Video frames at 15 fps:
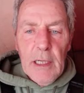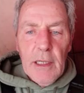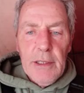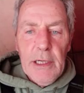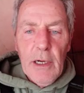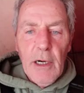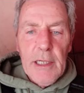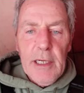And
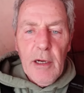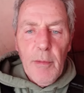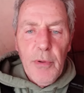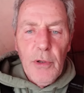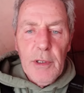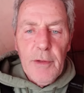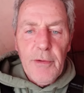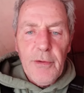the idea of
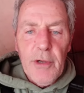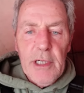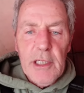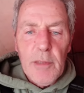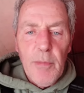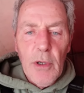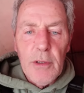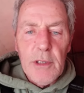putting three
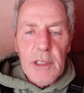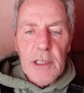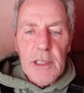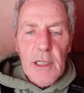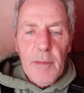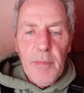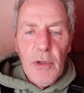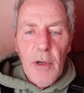spods
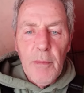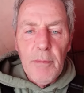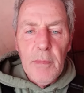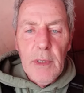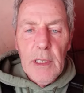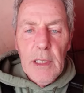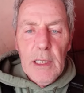is I put them